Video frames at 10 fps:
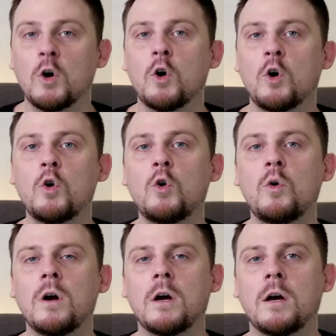Who
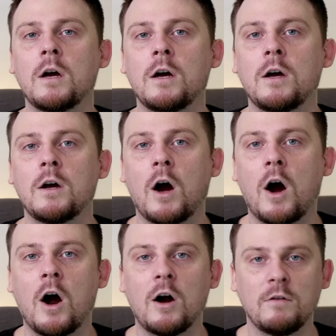
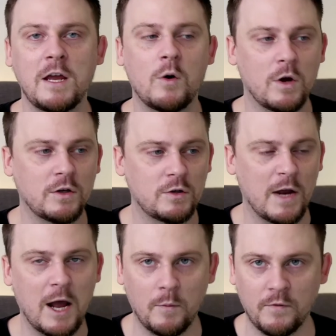are they going to
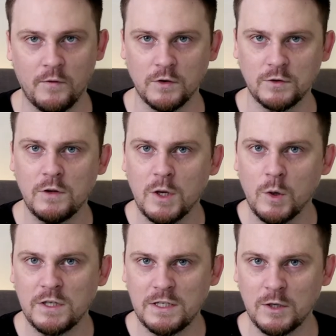help first? Who are they going
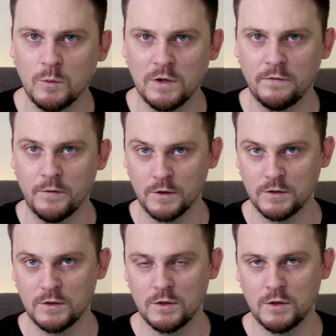to deal with
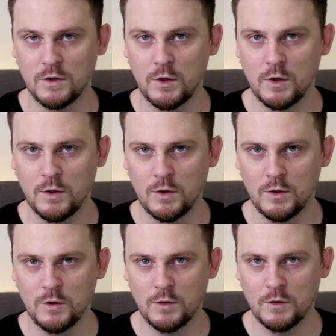first?
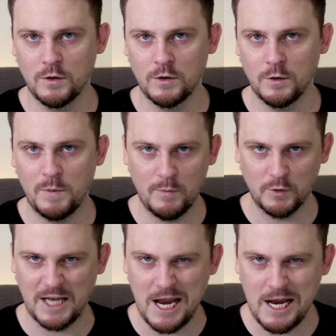the people
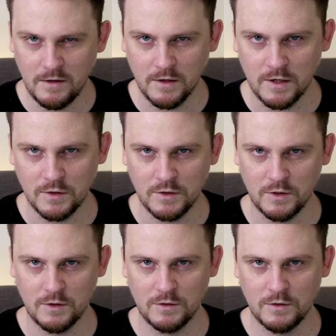taking the
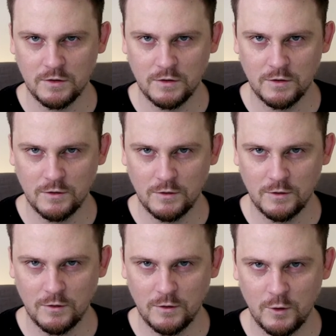concerns.
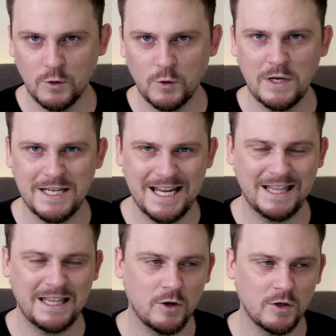Who's going to get
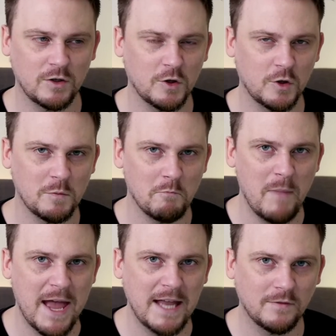their concerns
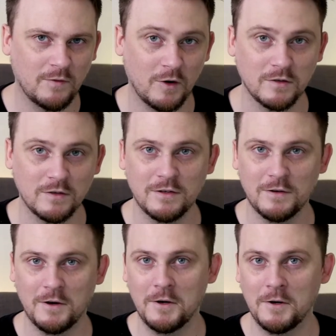met first?
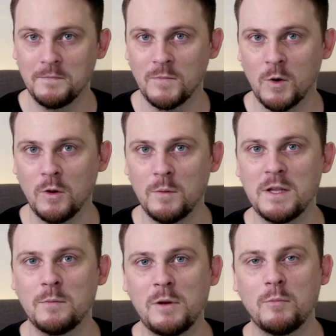Will it be
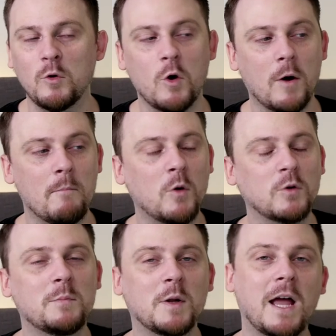the people who are
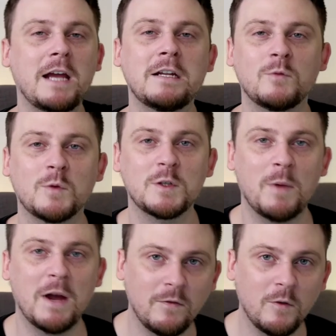most polite and
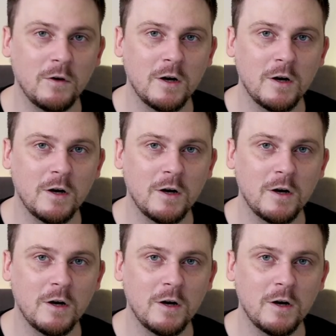respectful?